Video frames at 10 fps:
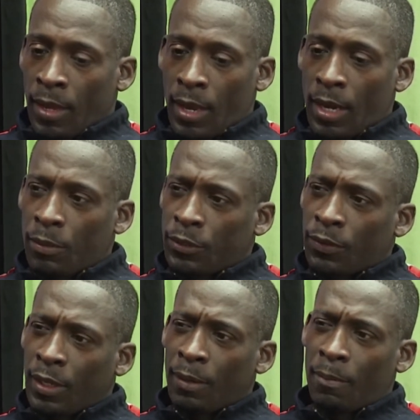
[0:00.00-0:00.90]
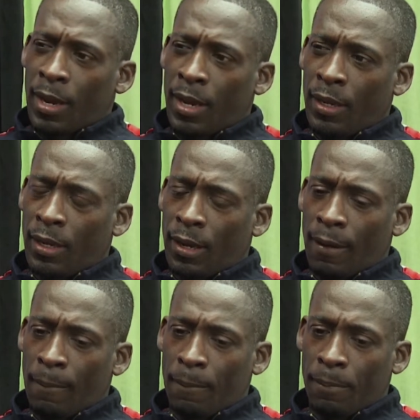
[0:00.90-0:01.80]
And it was really my
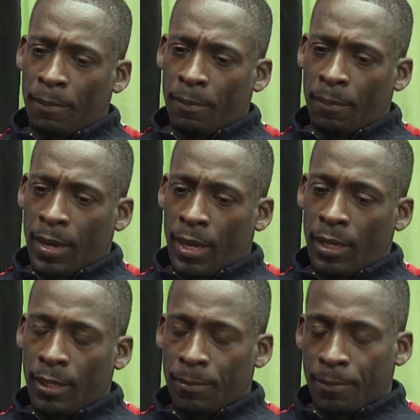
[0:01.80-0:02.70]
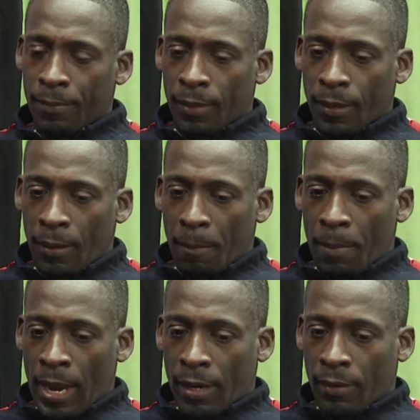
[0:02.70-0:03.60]
my
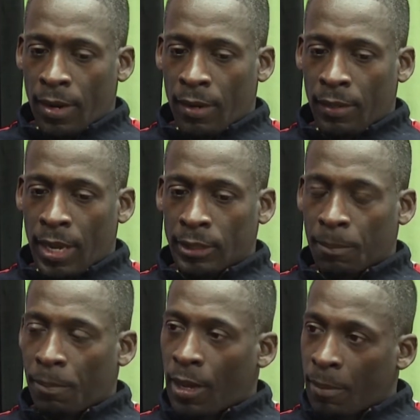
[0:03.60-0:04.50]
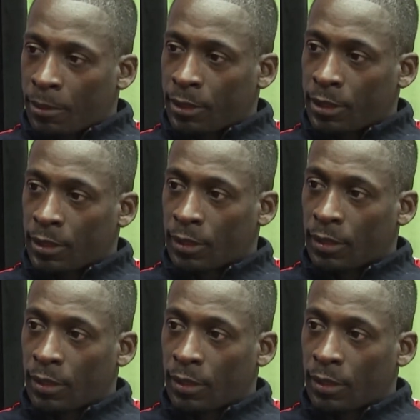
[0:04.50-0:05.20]
background as a publisher,